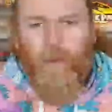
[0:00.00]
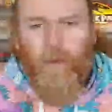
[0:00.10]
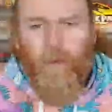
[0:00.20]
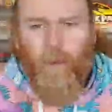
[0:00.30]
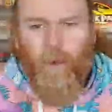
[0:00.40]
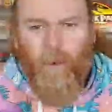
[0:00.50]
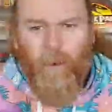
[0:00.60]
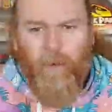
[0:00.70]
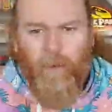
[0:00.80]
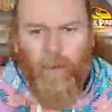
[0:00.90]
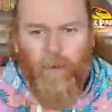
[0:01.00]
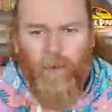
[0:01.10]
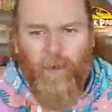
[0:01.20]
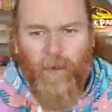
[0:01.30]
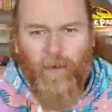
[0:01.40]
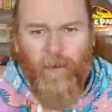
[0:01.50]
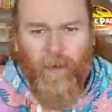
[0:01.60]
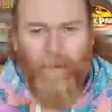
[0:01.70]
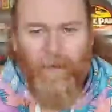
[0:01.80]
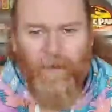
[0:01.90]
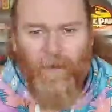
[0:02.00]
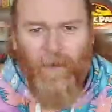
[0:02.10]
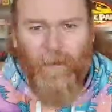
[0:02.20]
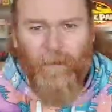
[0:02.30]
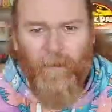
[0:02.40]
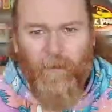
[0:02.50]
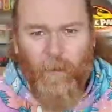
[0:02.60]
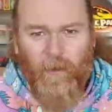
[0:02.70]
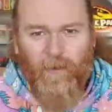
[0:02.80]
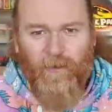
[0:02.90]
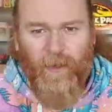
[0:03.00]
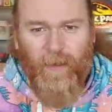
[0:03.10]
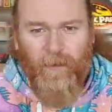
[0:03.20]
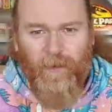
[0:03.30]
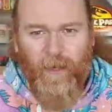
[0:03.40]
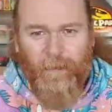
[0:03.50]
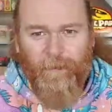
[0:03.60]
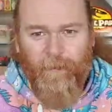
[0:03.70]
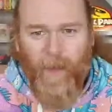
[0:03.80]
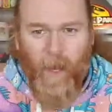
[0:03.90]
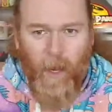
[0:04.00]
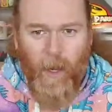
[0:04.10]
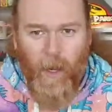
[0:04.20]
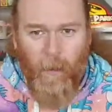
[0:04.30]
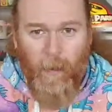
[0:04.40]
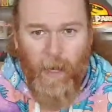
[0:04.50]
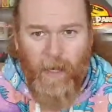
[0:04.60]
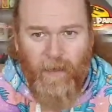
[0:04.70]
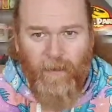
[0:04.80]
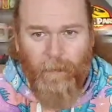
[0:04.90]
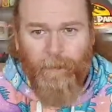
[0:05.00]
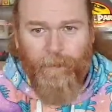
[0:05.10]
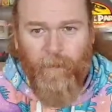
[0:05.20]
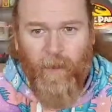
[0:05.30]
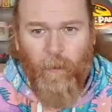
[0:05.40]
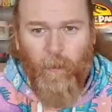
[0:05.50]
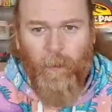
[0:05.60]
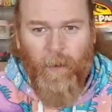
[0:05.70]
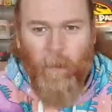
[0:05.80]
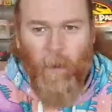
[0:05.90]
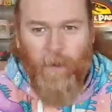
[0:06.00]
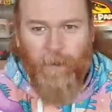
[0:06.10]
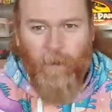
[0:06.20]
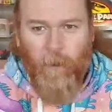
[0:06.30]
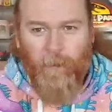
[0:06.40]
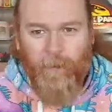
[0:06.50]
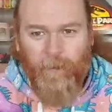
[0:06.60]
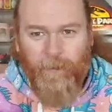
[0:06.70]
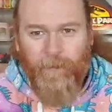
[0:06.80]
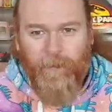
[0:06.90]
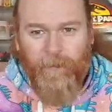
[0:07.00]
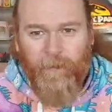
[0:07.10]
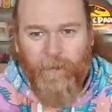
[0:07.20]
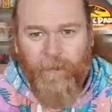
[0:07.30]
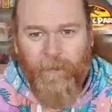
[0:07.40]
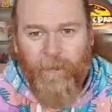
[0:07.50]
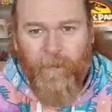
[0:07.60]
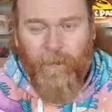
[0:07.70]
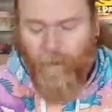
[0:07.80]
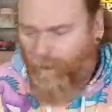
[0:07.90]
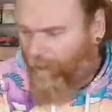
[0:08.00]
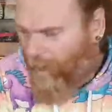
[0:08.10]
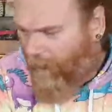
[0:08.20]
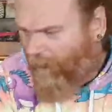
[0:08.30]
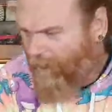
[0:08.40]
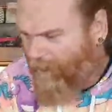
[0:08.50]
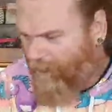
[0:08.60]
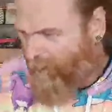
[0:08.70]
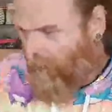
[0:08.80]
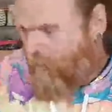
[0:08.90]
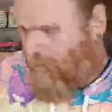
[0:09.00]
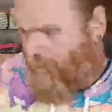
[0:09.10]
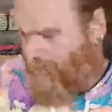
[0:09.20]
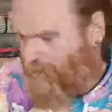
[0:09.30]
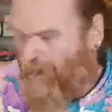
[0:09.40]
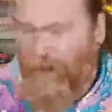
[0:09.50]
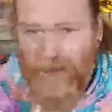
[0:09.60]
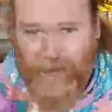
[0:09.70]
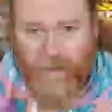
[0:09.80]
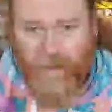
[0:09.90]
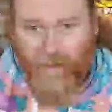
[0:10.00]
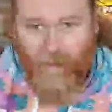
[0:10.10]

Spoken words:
whoever's watching, send a message so I can see it in the chat, please. That would be wonderful. But for now, I'll say cheers.